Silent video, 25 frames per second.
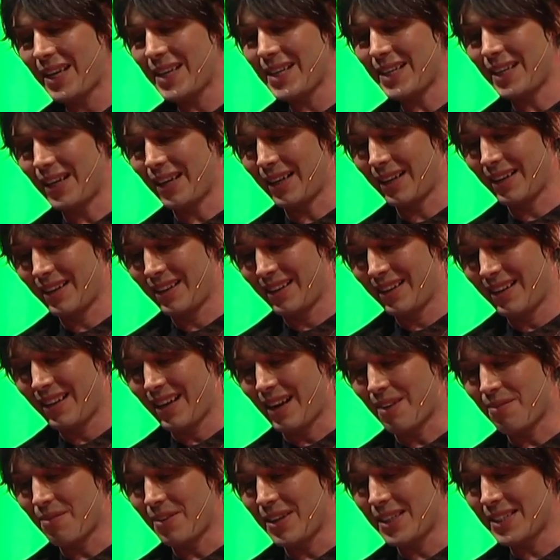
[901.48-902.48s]
leader,
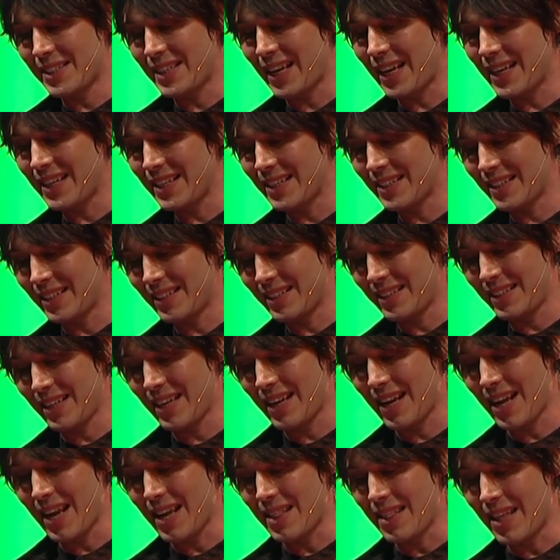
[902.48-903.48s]
every saint and
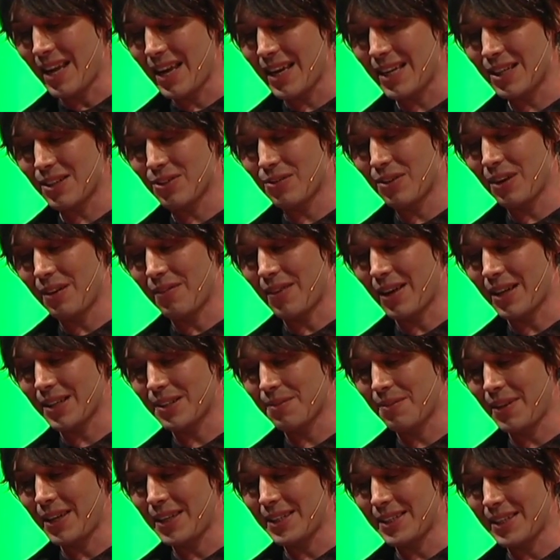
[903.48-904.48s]
sinner in the history of our
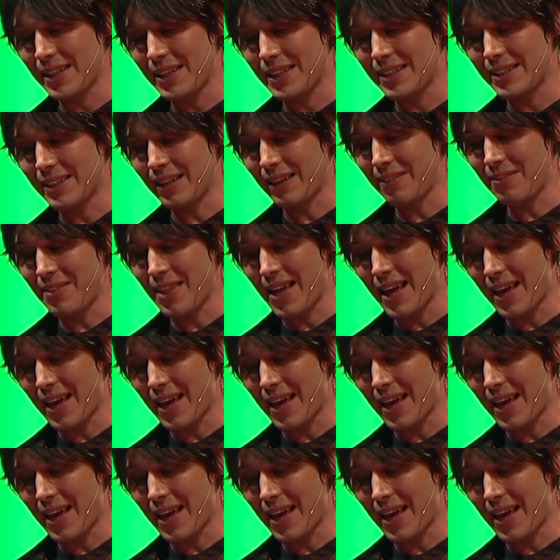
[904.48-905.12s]
species lived